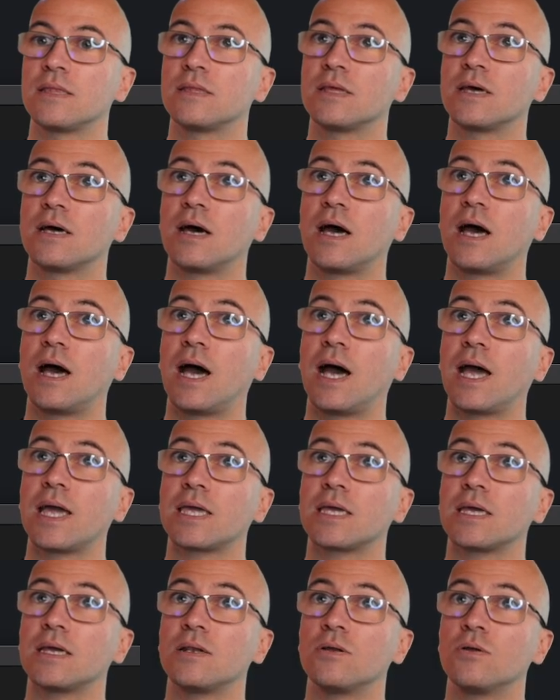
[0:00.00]
uh, I
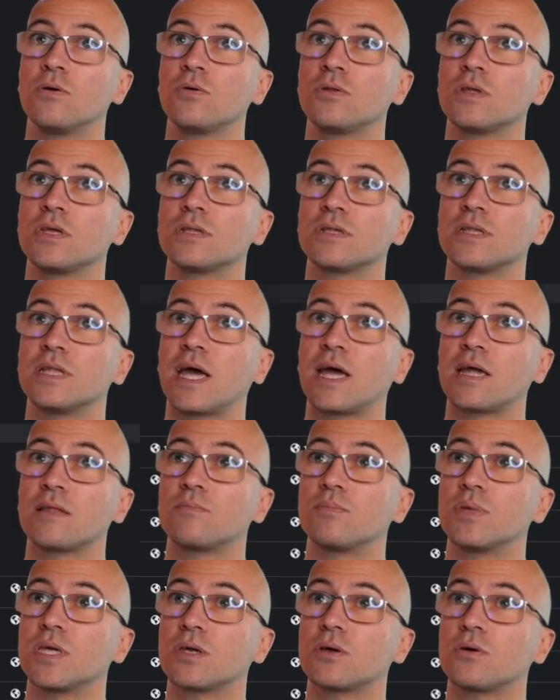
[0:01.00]
can notice that
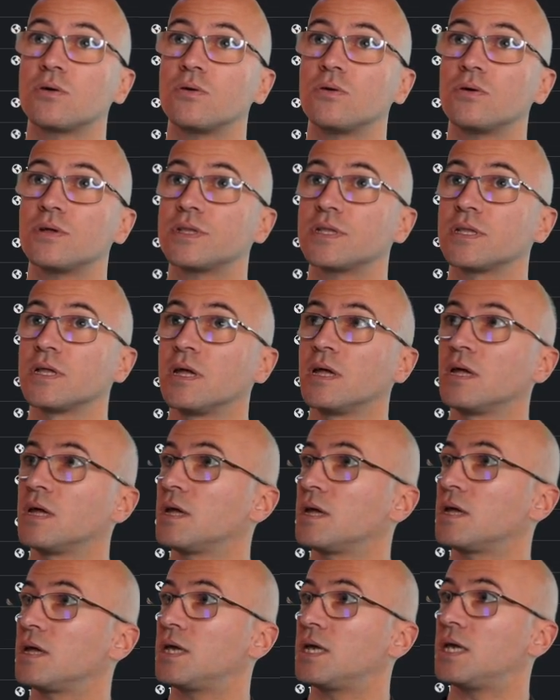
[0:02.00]
because
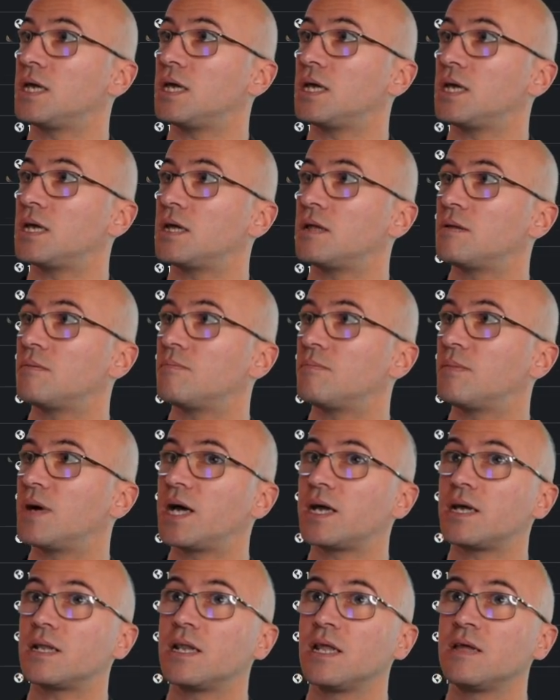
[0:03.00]
in
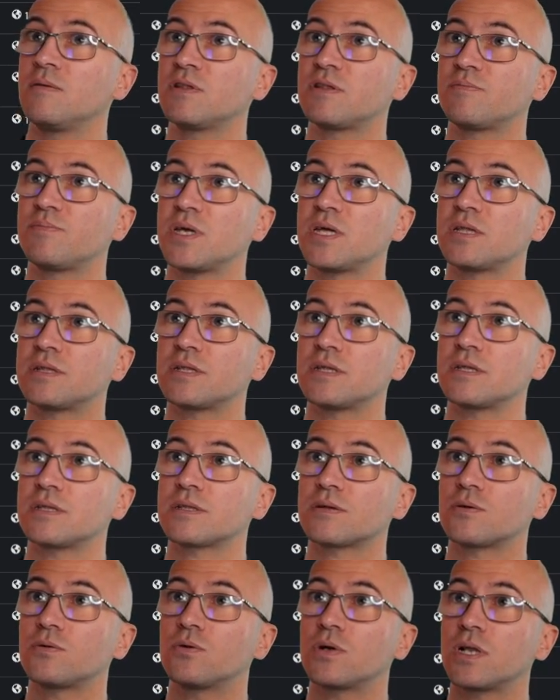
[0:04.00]
my namespaces
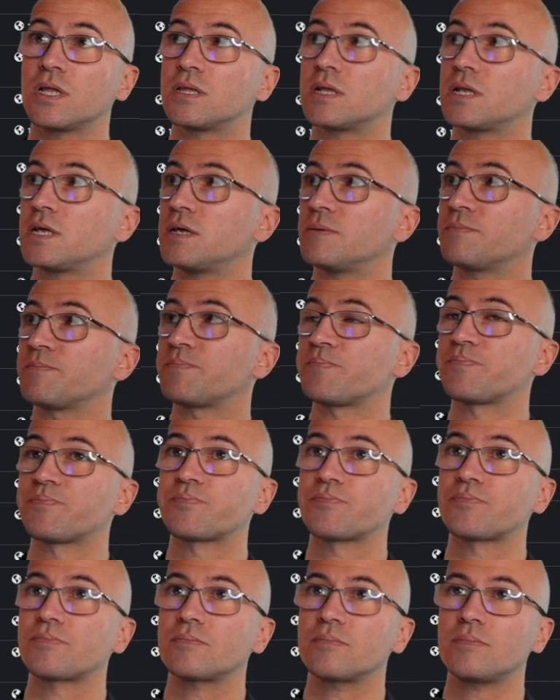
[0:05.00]
currently
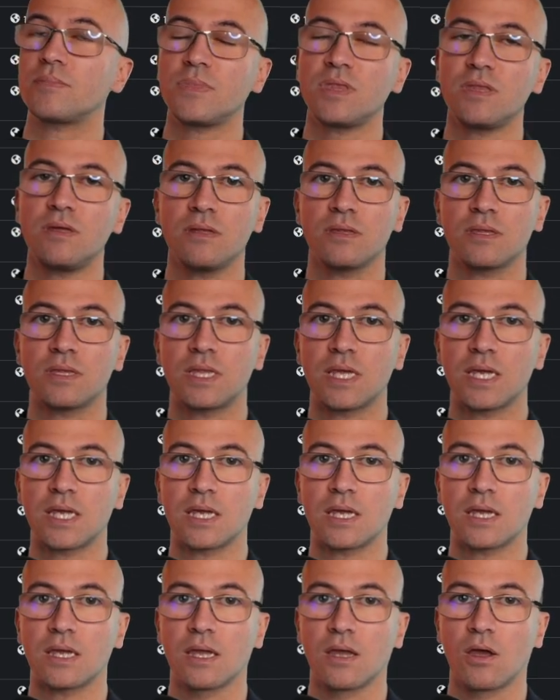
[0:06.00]

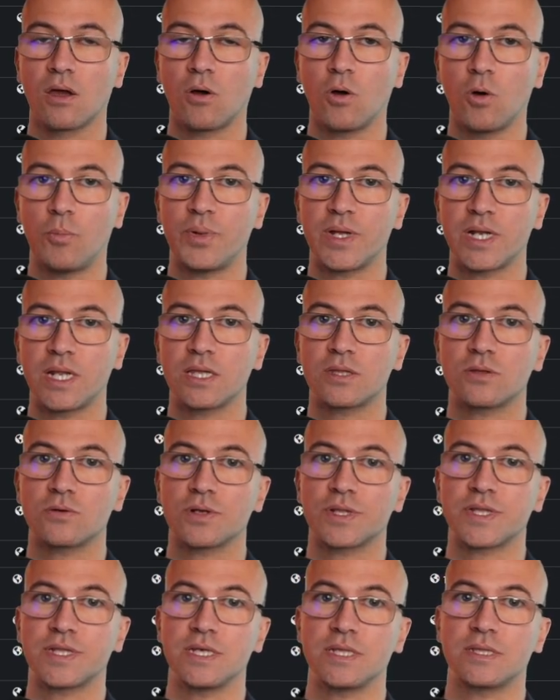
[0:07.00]
the operator
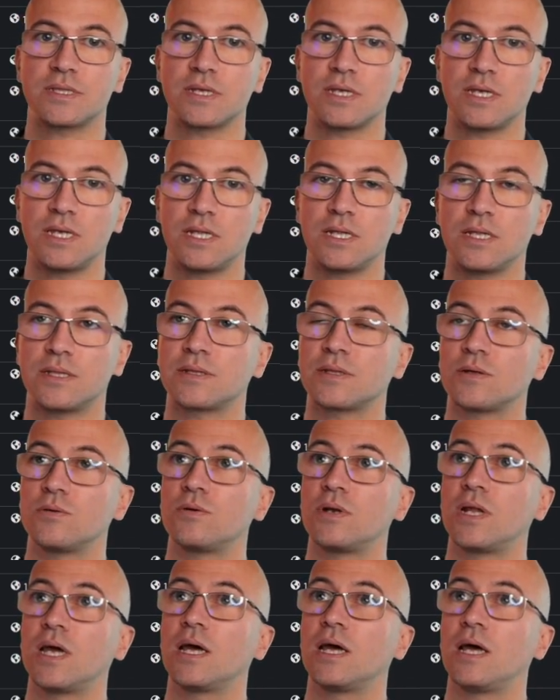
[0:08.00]
sit in its
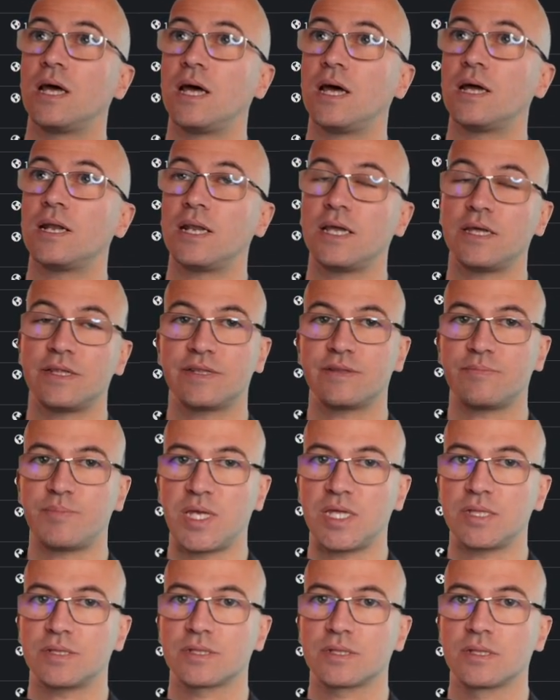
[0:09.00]
own uh,
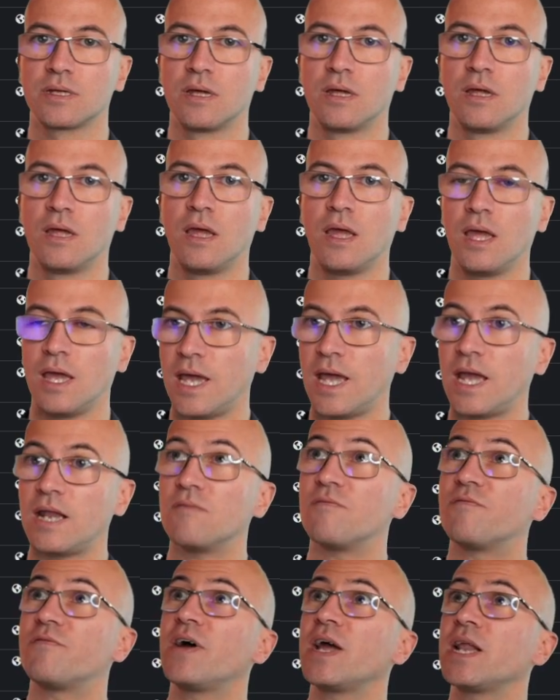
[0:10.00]
namespace. And
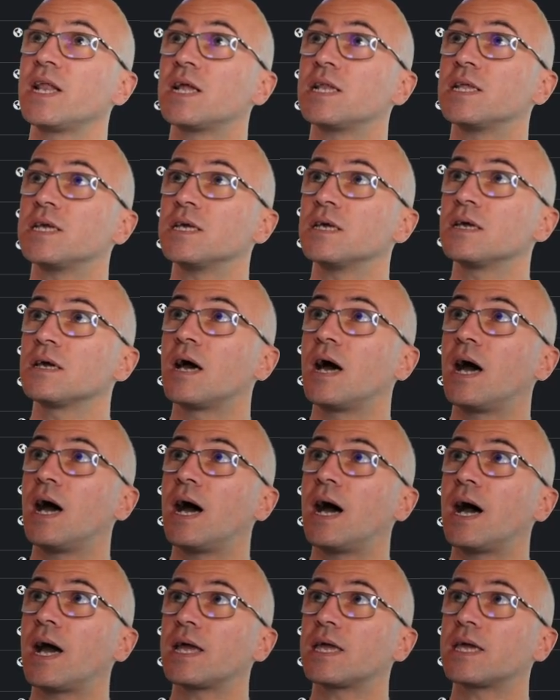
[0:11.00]
finally,
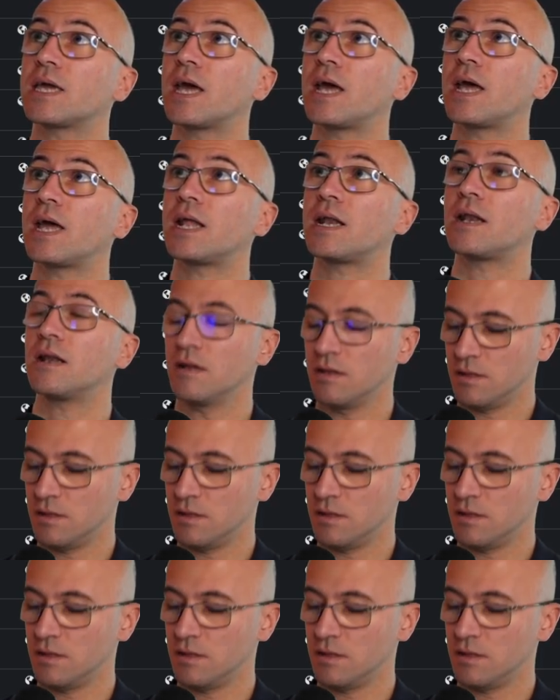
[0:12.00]
I can